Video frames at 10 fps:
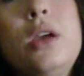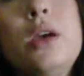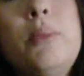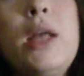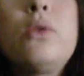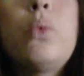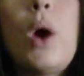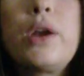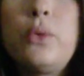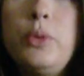and bottled
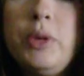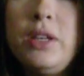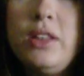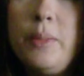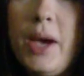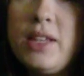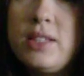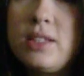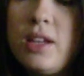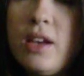water would be the
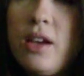best